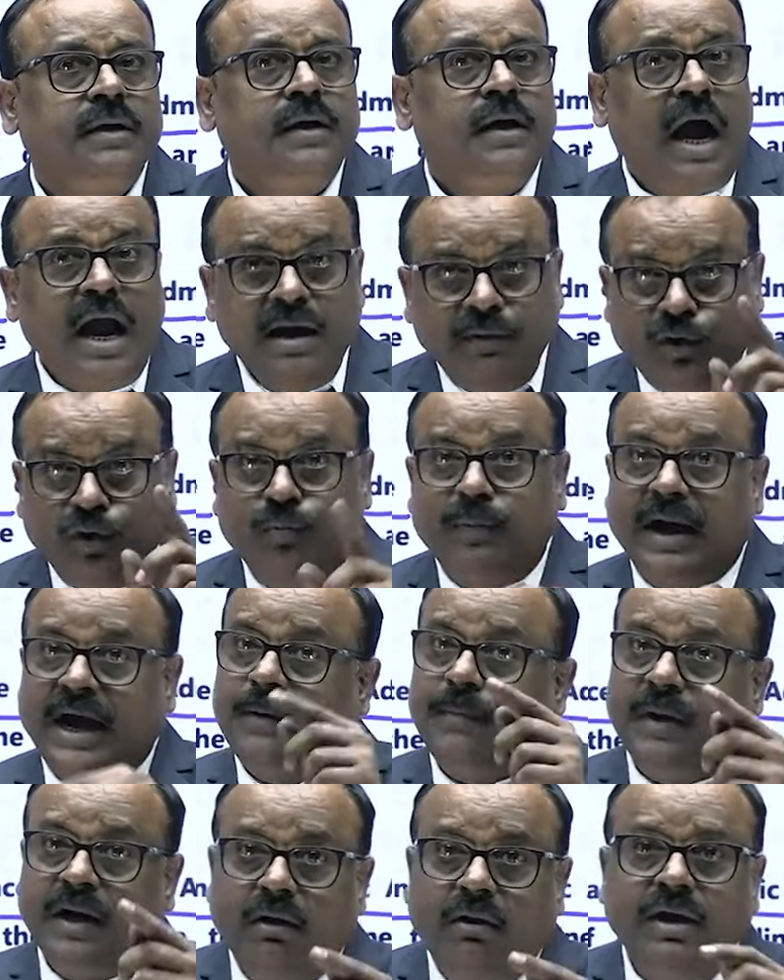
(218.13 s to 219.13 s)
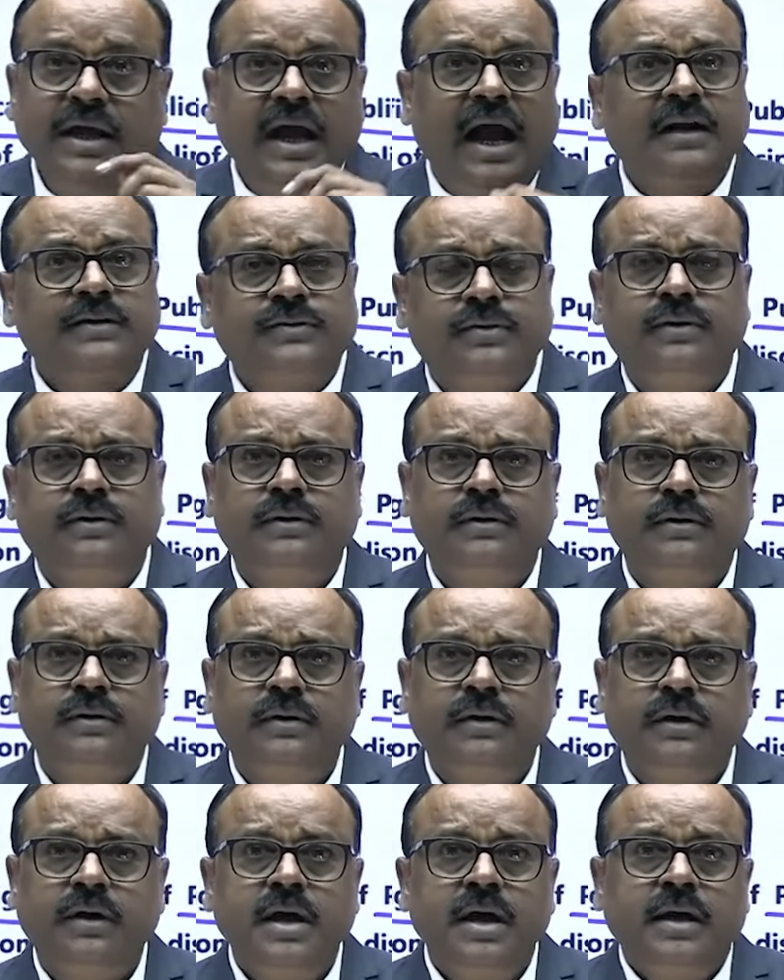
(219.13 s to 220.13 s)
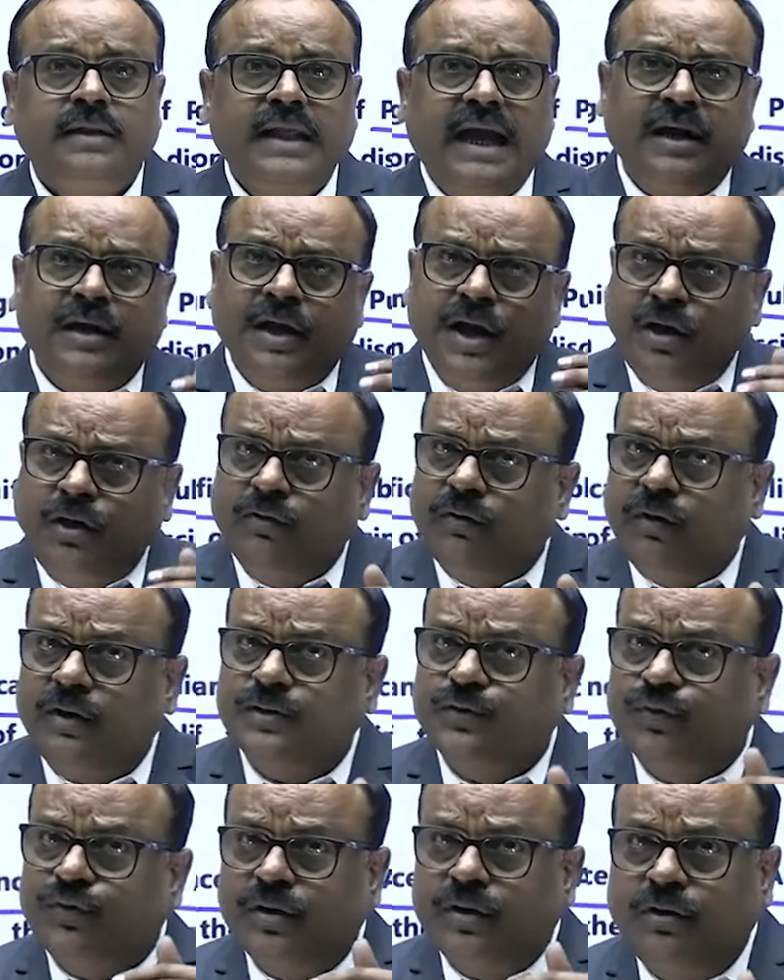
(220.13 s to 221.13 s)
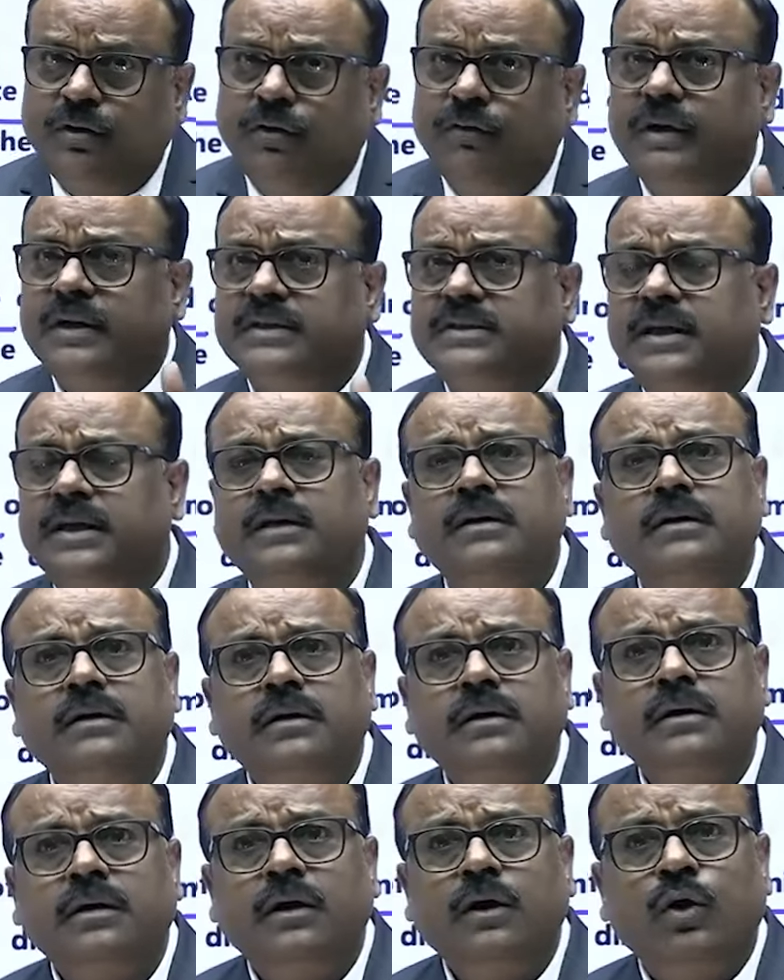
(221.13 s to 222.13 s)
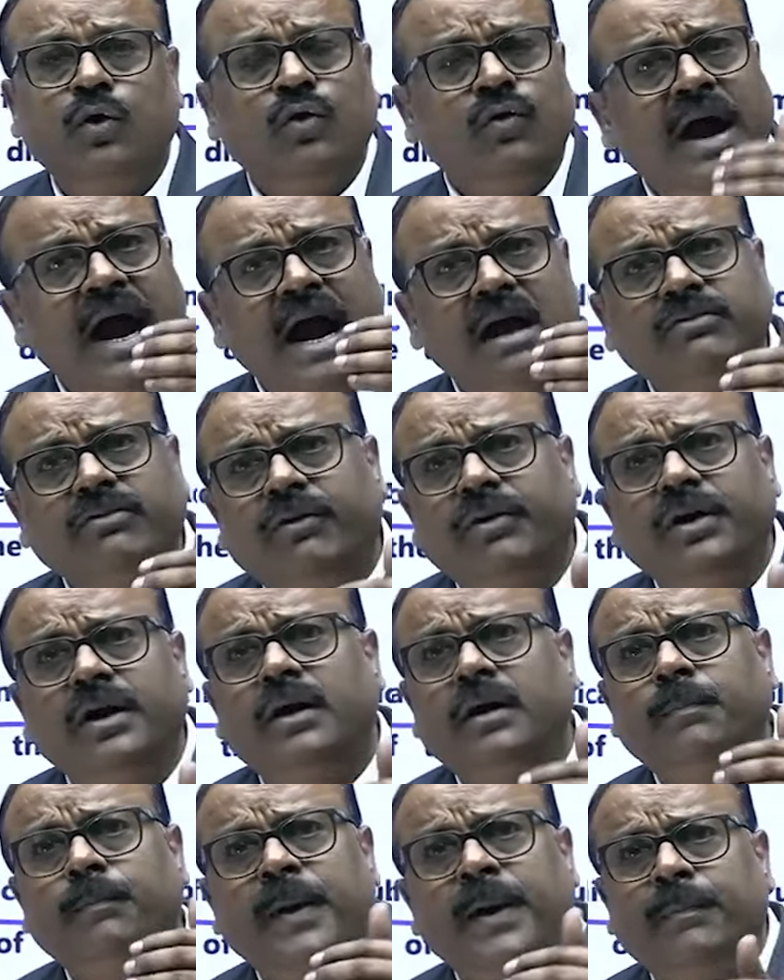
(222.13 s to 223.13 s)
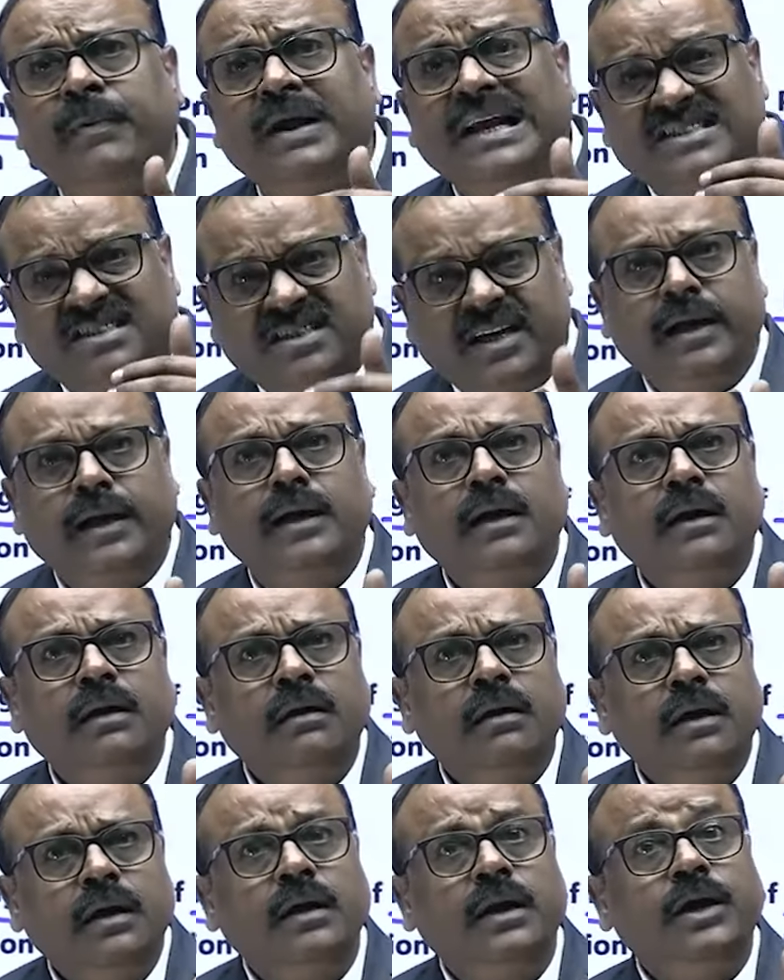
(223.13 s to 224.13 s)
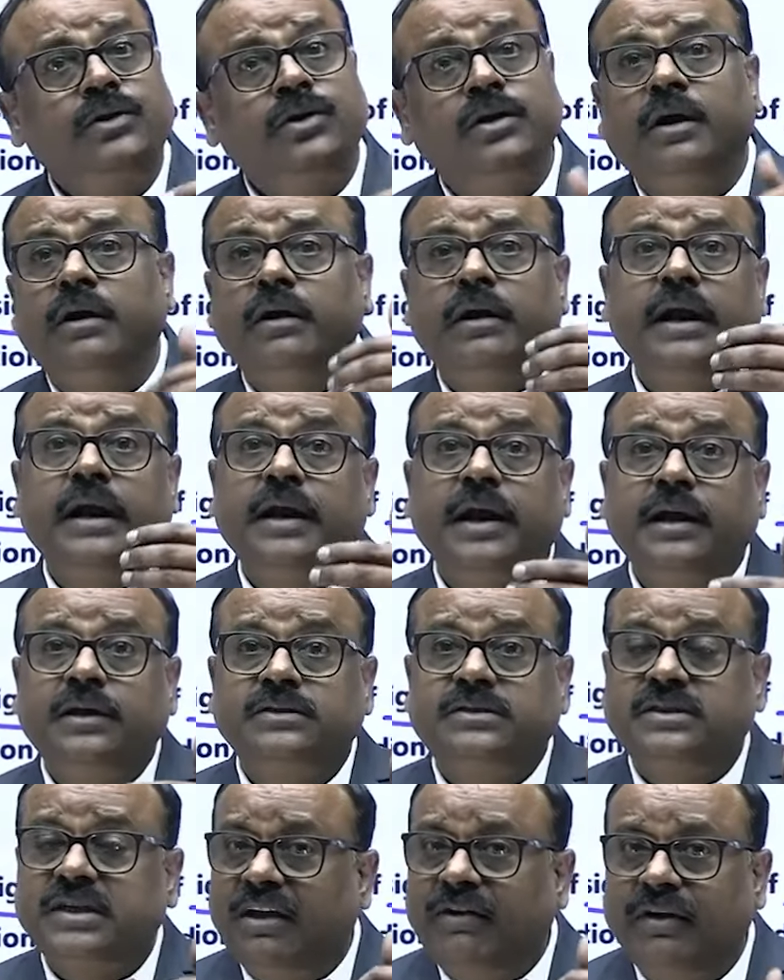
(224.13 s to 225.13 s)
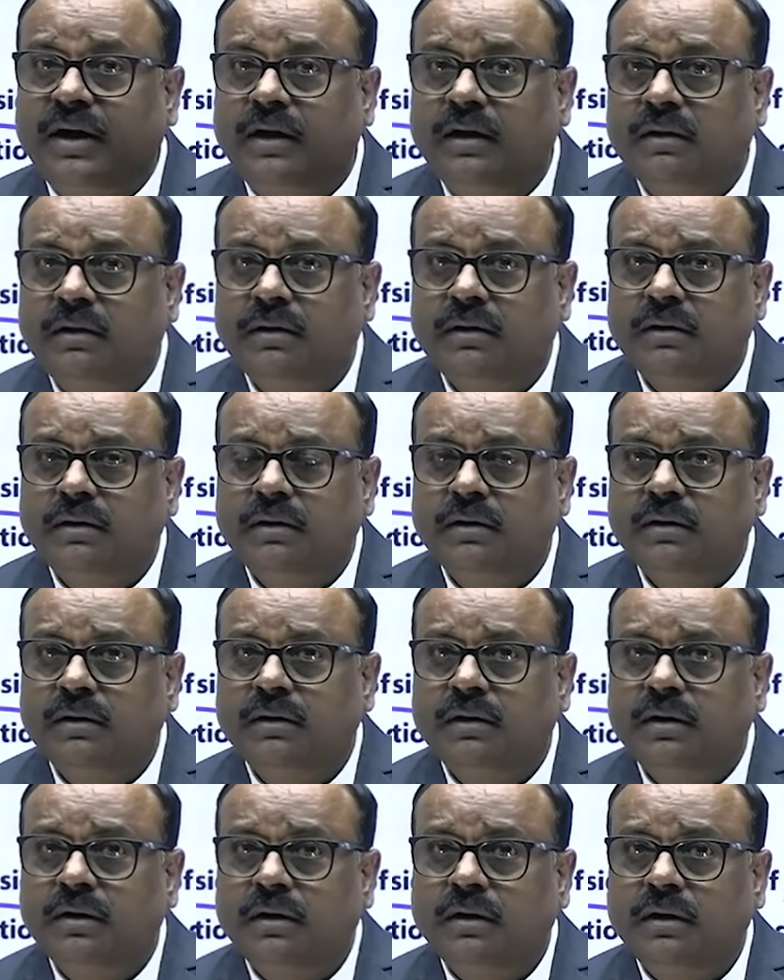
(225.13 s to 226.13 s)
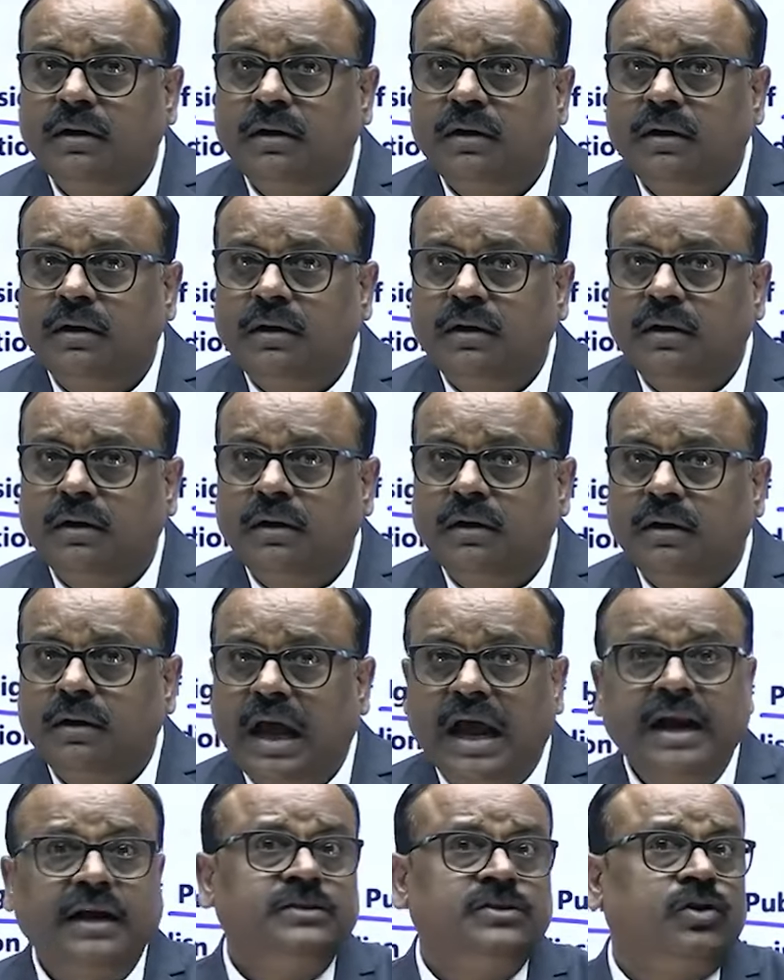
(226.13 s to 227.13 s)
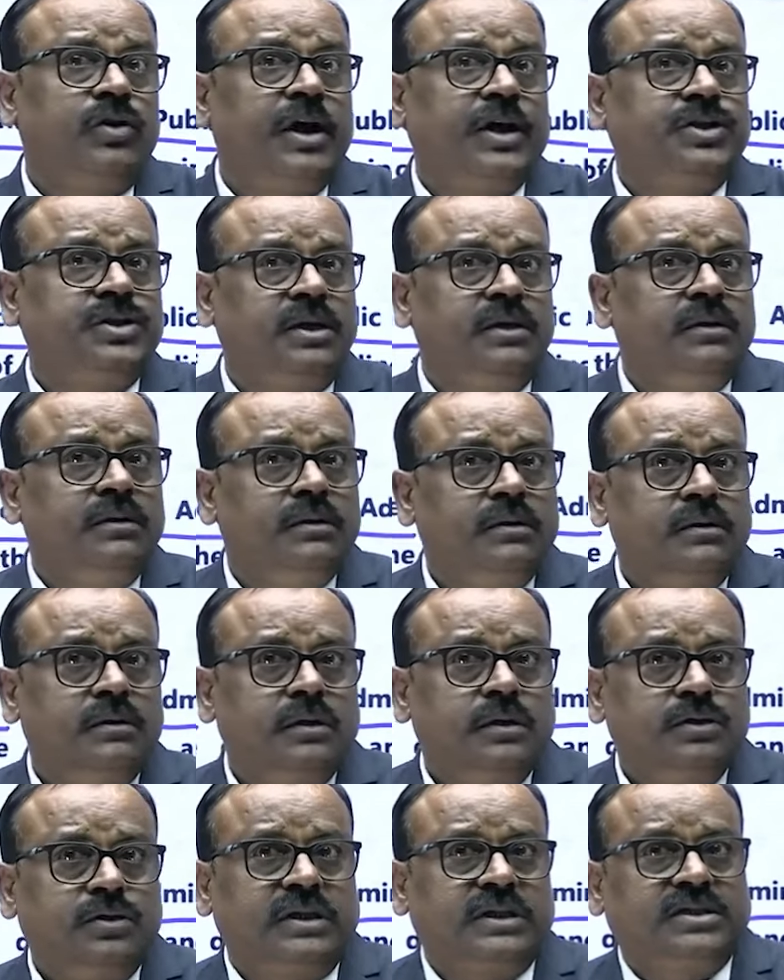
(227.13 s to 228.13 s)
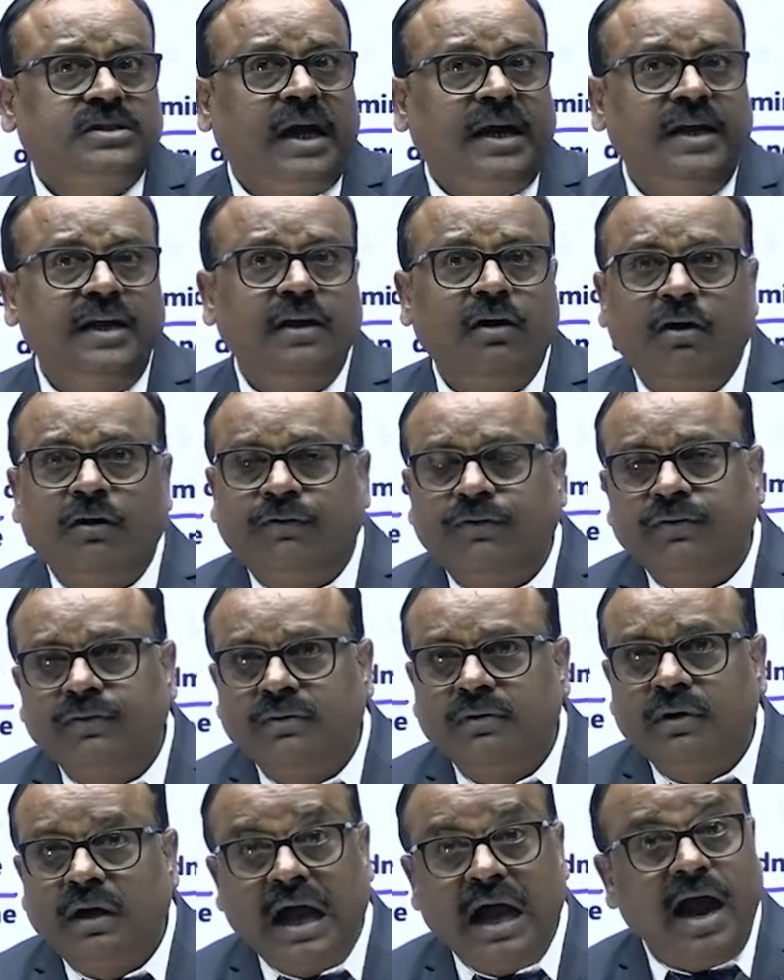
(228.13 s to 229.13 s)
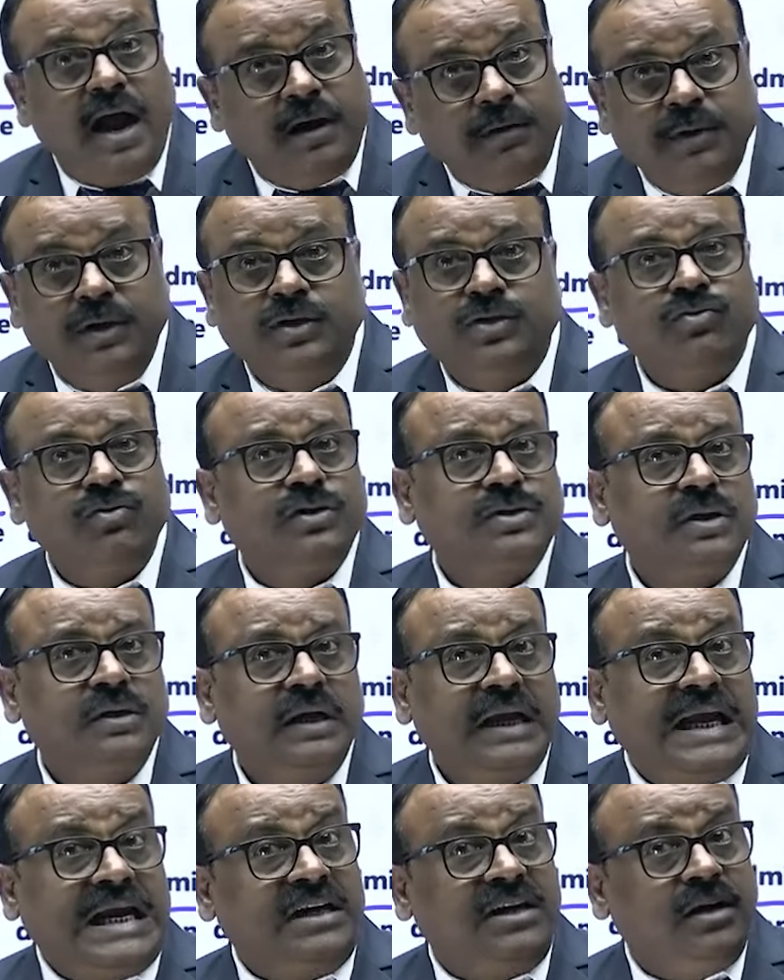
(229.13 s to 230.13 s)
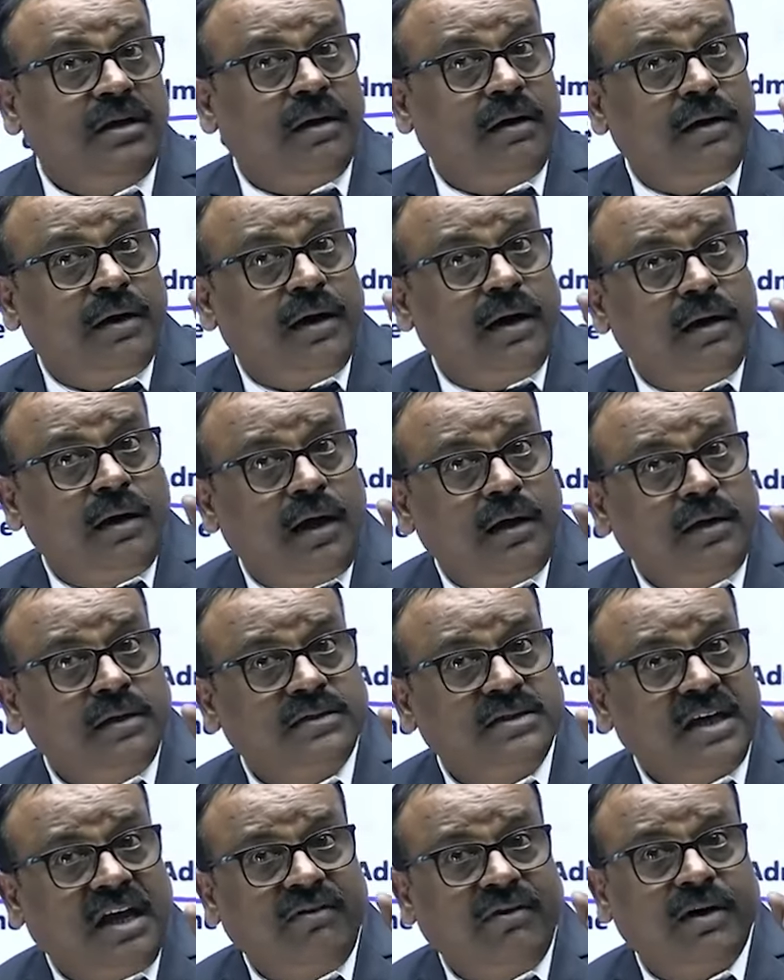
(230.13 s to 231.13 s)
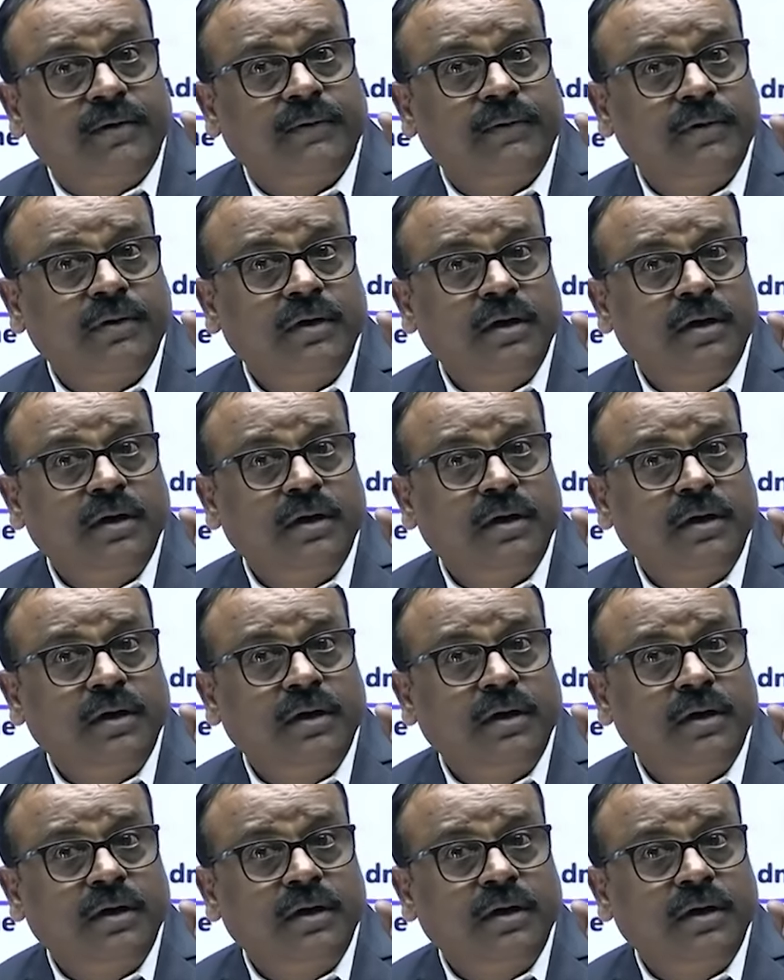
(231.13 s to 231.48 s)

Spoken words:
and you might be knowing also that it was Woodrow Wilson who has written a paper essay in 1887, an introduction to the study of administration, 1887.